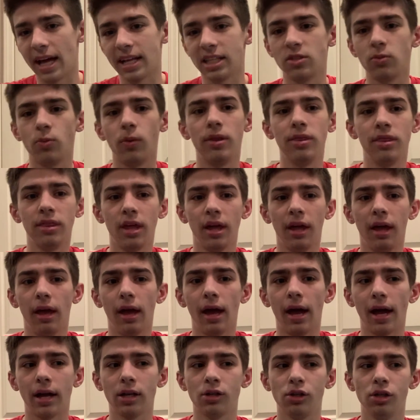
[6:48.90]
when they
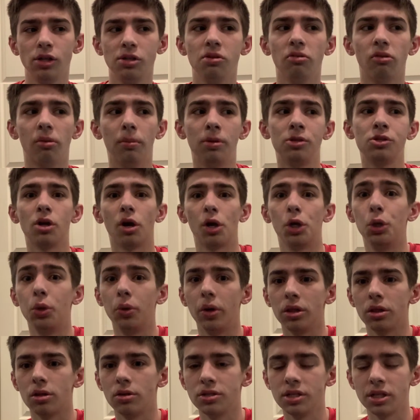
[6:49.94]
actually start doing
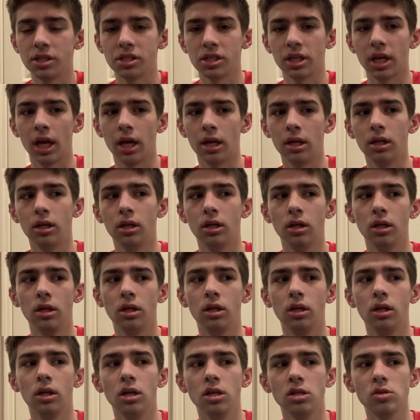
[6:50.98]
those things again.
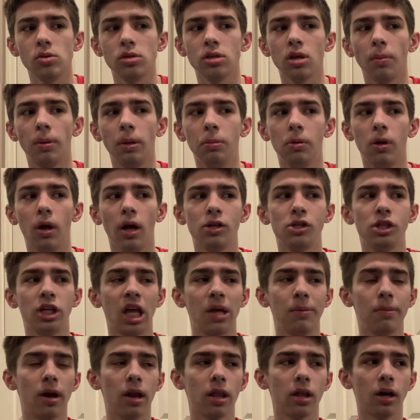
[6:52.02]
So we saw people actually came
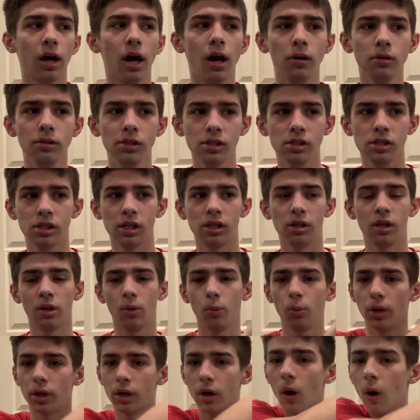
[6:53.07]
out of their houses in the
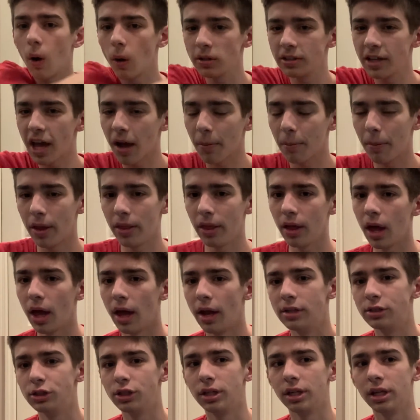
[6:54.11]
one cul-de-sac by the
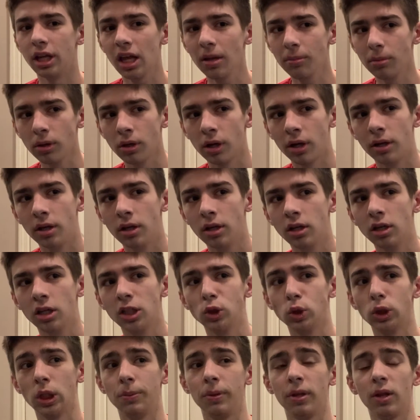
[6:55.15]
edge of the neighborhood.
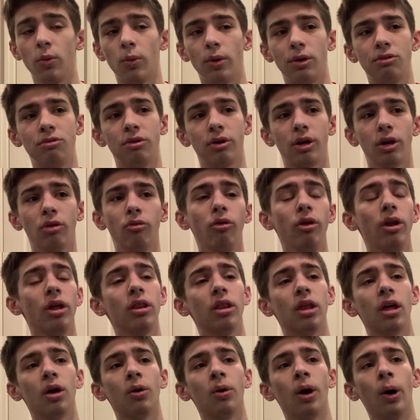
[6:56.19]
So maybe they went trick-or-treating
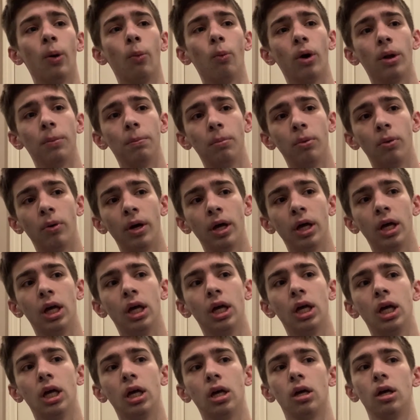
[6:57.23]
there at one point.
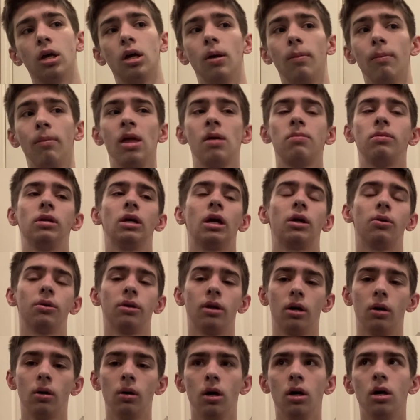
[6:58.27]
Maybe, I don't
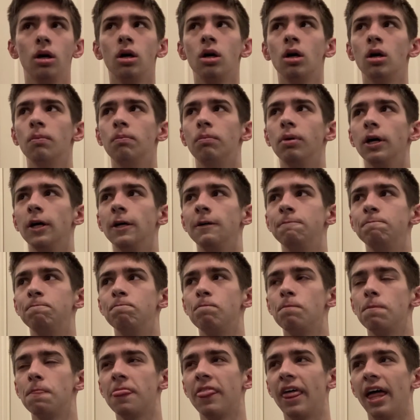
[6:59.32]
know. But
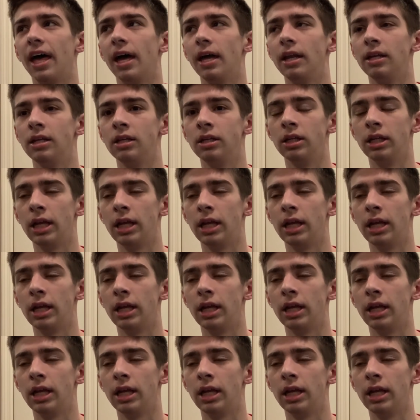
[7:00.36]
then